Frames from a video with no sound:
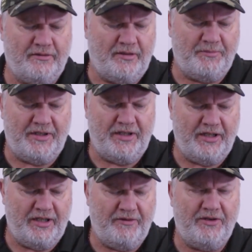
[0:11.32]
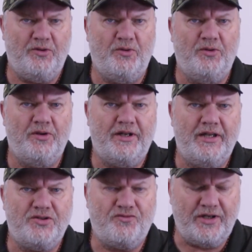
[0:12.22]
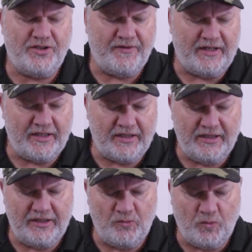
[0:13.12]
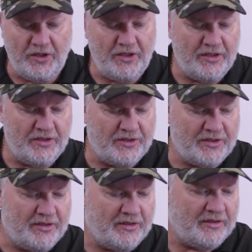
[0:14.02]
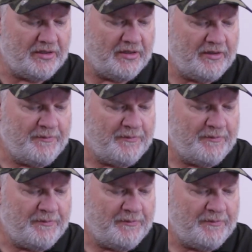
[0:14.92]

I've been hearing all of this rhetoric and words and